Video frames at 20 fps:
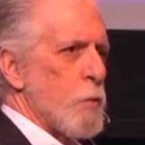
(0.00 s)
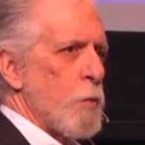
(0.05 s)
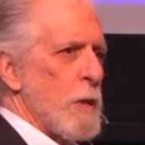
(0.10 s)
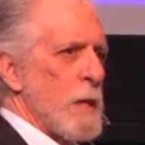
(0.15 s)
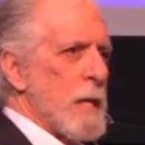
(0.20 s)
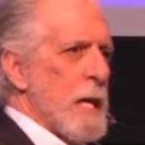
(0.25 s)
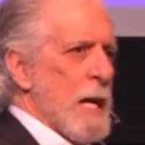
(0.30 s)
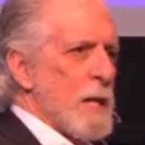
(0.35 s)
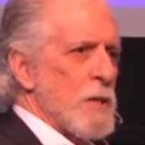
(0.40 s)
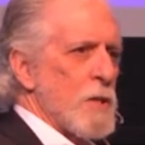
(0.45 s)
We
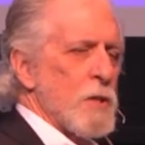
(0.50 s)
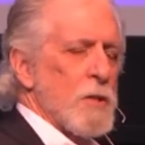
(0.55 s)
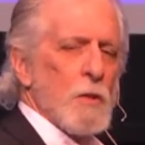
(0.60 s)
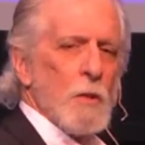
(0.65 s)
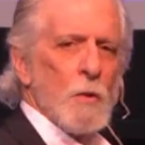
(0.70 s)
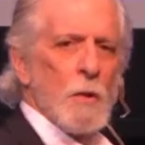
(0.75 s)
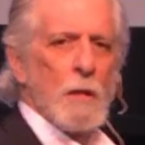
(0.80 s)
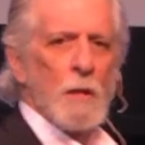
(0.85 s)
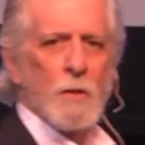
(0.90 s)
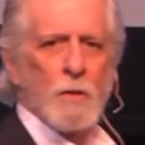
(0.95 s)
got
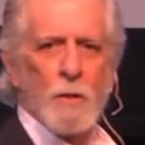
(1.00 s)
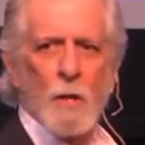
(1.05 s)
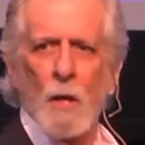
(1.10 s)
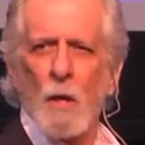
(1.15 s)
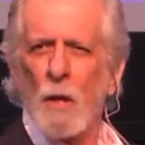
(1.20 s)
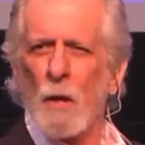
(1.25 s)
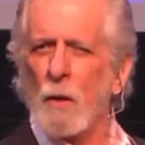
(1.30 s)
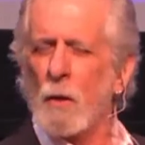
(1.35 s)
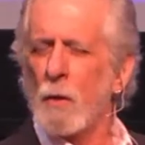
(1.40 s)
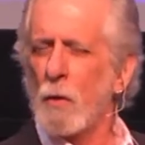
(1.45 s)
students
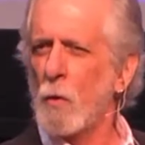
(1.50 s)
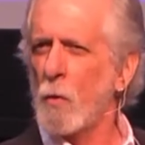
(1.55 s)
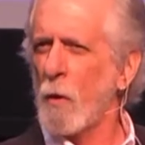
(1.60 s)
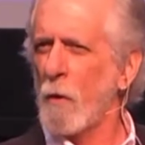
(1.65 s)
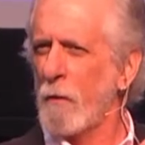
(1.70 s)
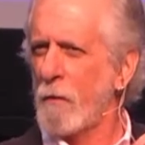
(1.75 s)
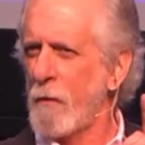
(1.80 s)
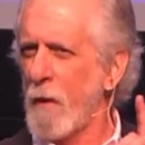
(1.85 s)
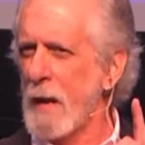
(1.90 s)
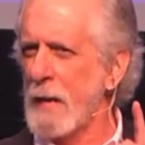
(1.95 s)
who are
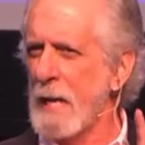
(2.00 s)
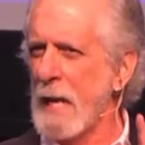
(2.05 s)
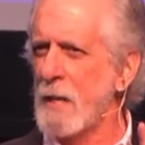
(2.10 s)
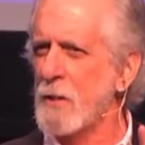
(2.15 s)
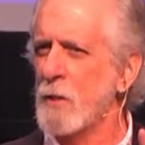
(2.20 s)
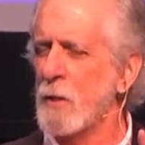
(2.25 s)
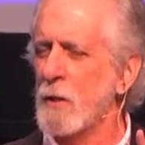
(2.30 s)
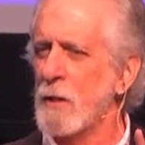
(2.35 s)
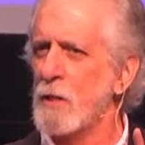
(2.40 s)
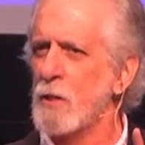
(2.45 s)

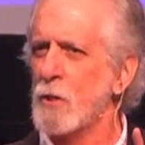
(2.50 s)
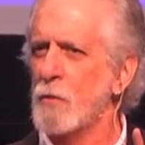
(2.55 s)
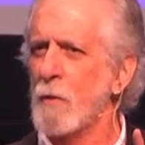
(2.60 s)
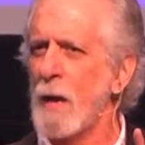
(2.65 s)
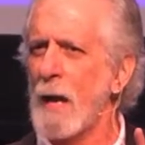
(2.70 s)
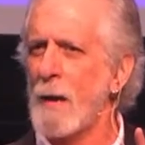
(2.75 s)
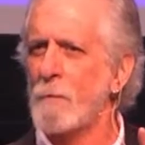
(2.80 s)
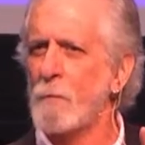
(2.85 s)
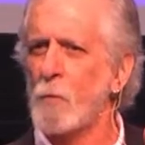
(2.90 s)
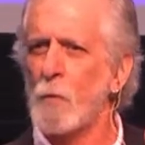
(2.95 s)
financially strapped.